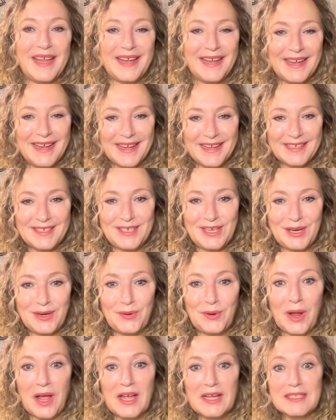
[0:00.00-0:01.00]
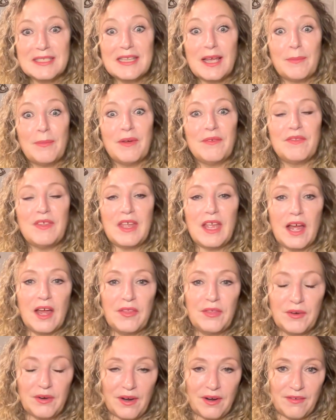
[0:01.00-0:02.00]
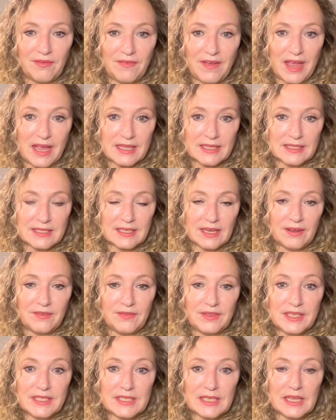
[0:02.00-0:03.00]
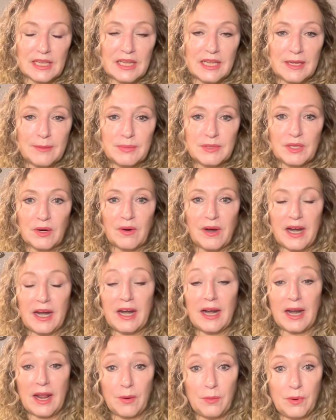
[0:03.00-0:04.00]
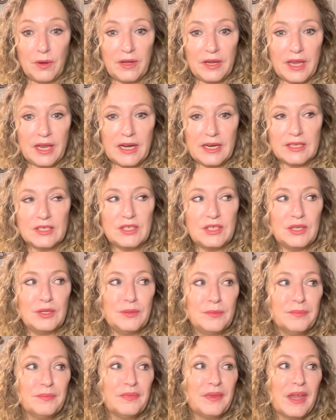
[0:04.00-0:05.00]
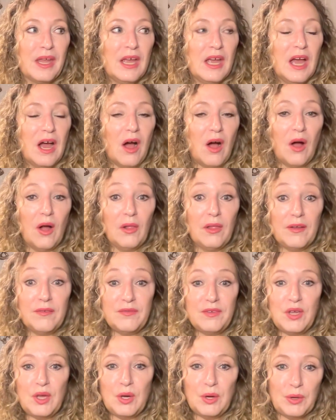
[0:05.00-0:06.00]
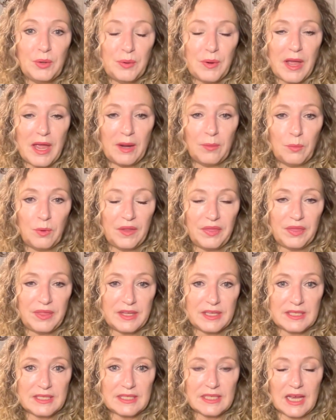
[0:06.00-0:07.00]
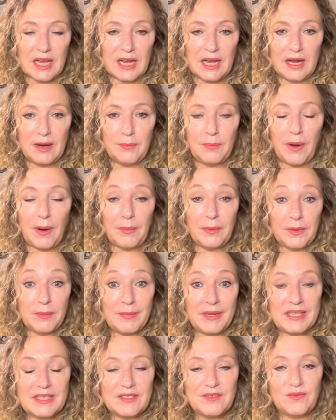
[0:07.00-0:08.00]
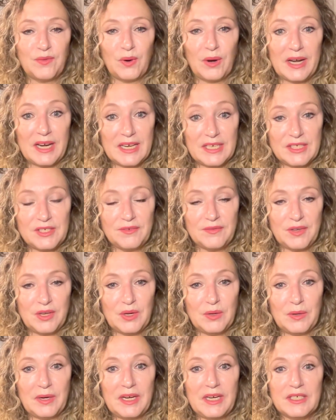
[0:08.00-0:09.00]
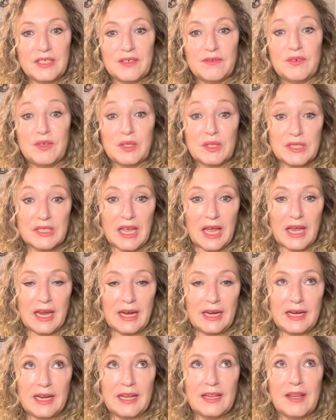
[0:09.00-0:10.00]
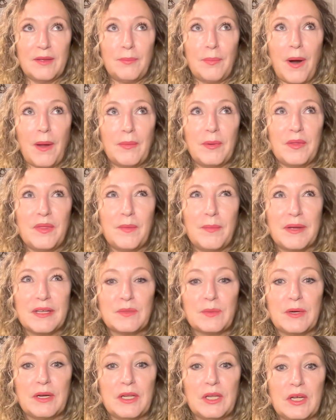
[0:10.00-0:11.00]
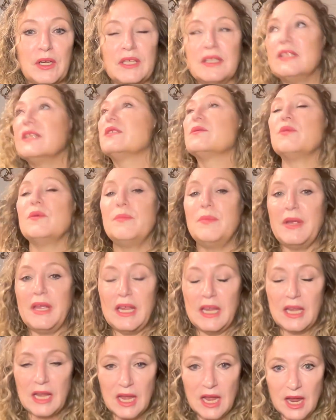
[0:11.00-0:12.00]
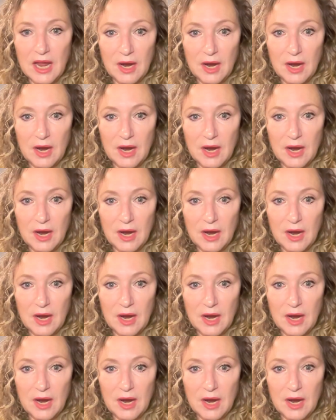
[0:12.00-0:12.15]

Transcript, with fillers: me to some of the other events of this eclipse, all right? And I will get into all of you and what this uh, probably means for each of you and each of your sign. And the probably the best way to look at this would be